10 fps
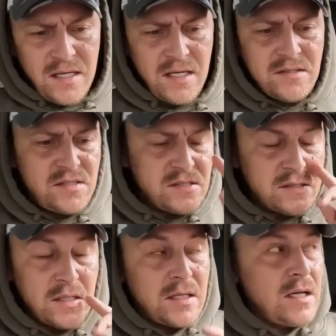he's
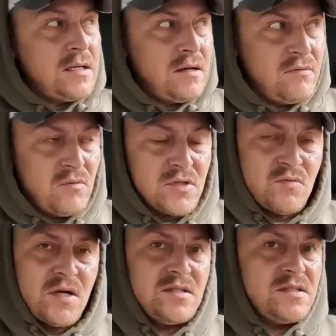just kind of every
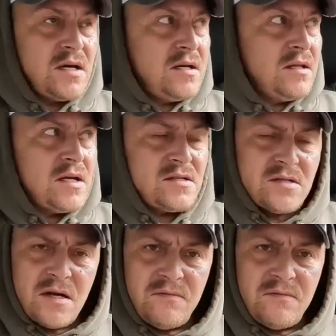once in a while just kind of glancing,